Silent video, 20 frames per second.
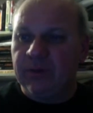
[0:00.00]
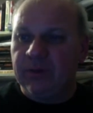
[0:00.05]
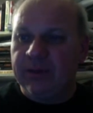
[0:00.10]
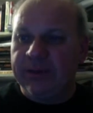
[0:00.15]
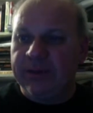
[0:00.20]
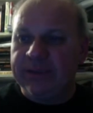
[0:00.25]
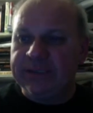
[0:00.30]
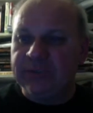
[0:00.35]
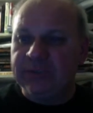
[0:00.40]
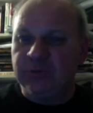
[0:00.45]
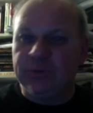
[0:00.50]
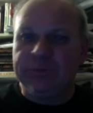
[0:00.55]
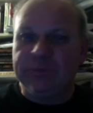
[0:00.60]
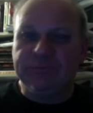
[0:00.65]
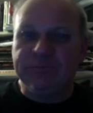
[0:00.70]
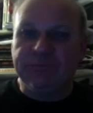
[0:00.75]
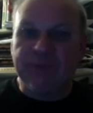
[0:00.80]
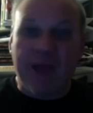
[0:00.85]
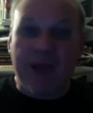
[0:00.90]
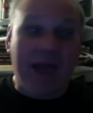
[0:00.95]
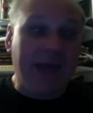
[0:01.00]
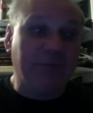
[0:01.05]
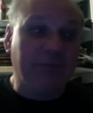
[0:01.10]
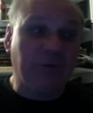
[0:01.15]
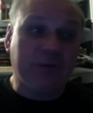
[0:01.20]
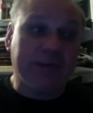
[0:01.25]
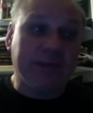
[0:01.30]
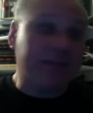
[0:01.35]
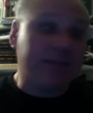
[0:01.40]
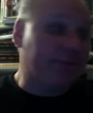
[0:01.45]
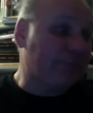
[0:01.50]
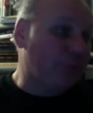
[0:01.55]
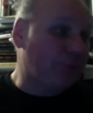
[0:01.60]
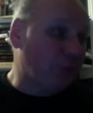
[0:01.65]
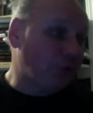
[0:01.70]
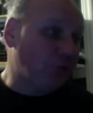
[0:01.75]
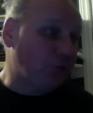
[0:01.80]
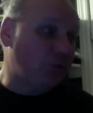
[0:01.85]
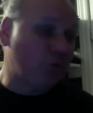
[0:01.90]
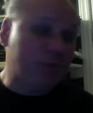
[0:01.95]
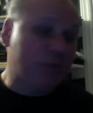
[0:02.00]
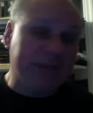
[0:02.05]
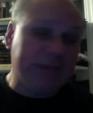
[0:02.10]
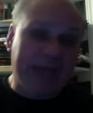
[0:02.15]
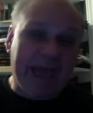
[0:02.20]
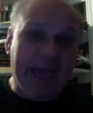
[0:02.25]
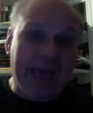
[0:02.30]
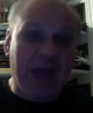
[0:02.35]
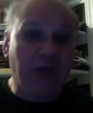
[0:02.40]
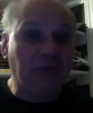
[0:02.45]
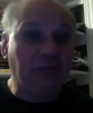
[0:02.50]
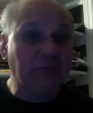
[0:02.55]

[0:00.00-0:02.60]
he's doing 5. You can get the first 2 now.